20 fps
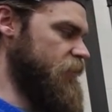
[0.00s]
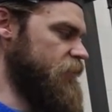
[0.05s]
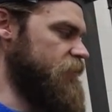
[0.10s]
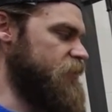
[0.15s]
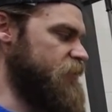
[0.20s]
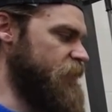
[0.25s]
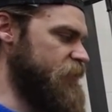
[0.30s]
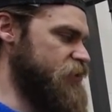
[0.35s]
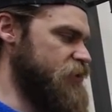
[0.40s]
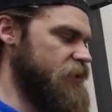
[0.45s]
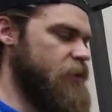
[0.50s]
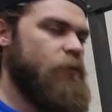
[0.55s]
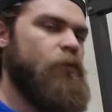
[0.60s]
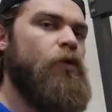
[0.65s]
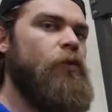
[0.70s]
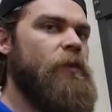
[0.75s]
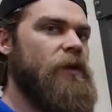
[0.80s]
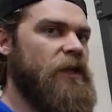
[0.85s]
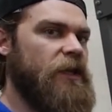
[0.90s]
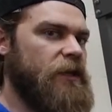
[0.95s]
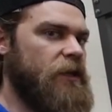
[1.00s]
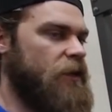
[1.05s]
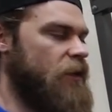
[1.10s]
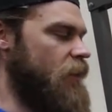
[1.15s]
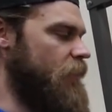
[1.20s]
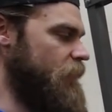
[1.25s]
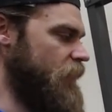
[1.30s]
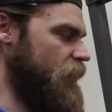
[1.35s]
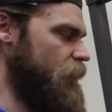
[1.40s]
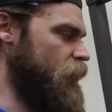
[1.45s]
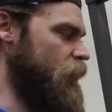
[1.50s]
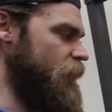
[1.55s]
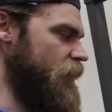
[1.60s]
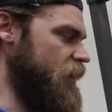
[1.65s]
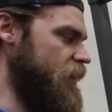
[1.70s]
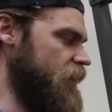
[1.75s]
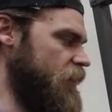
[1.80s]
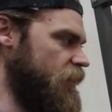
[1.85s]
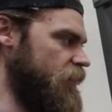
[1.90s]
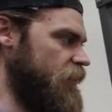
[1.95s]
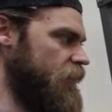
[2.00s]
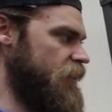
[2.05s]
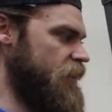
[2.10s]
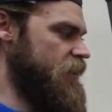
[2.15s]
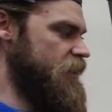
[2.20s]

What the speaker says: especially in a movement like a compound movement here.